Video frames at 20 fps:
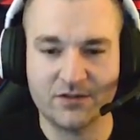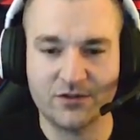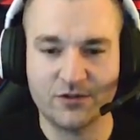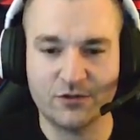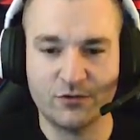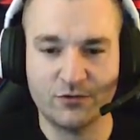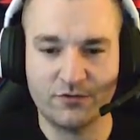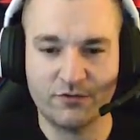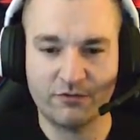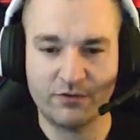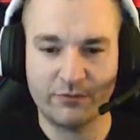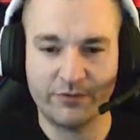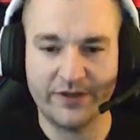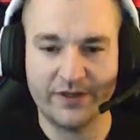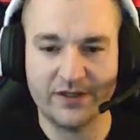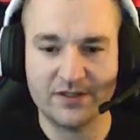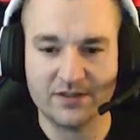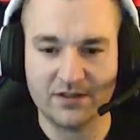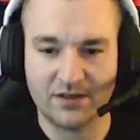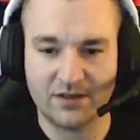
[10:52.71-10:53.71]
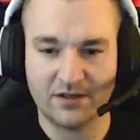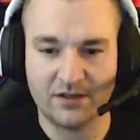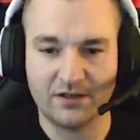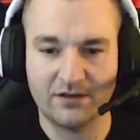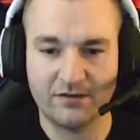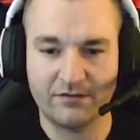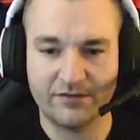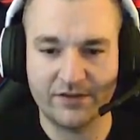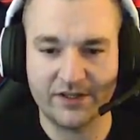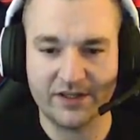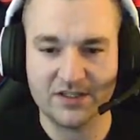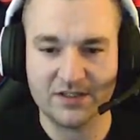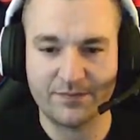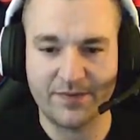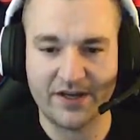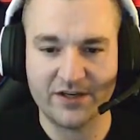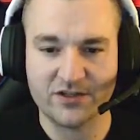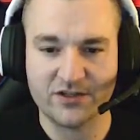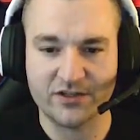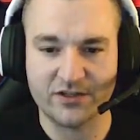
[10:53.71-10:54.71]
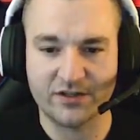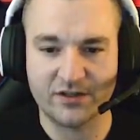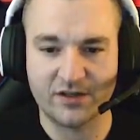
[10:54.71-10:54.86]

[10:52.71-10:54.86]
2-3 weeks of the expansion,